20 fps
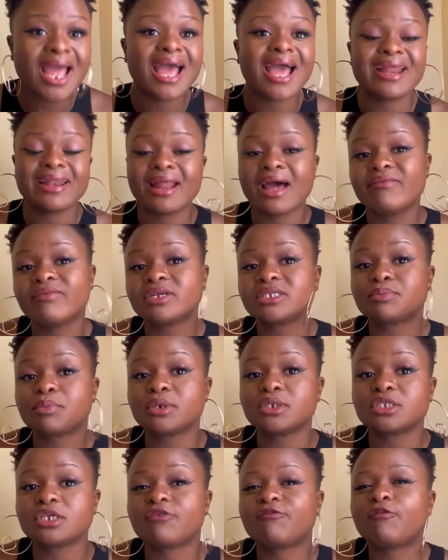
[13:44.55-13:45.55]
and I've
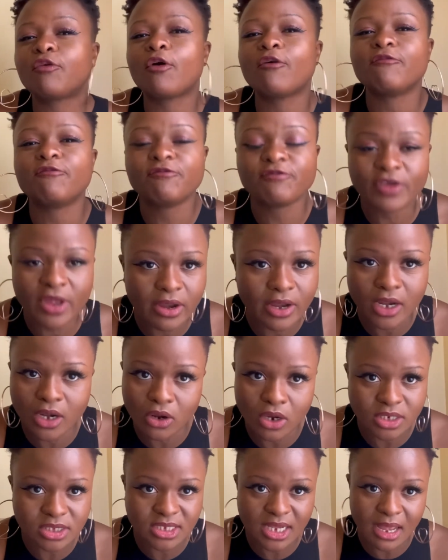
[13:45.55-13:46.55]
experienced it for a very
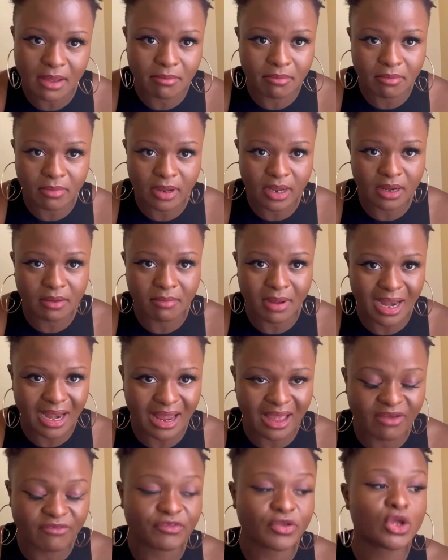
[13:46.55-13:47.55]
long time in my
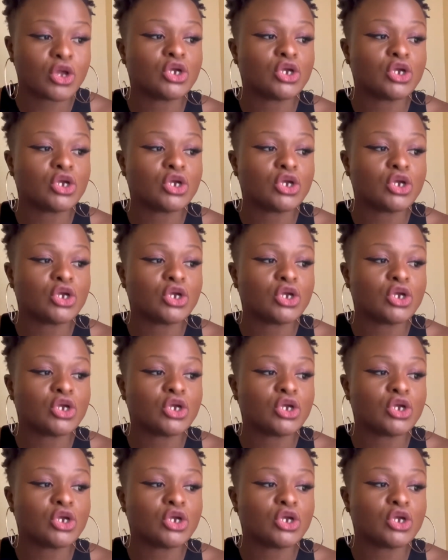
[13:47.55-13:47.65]
life.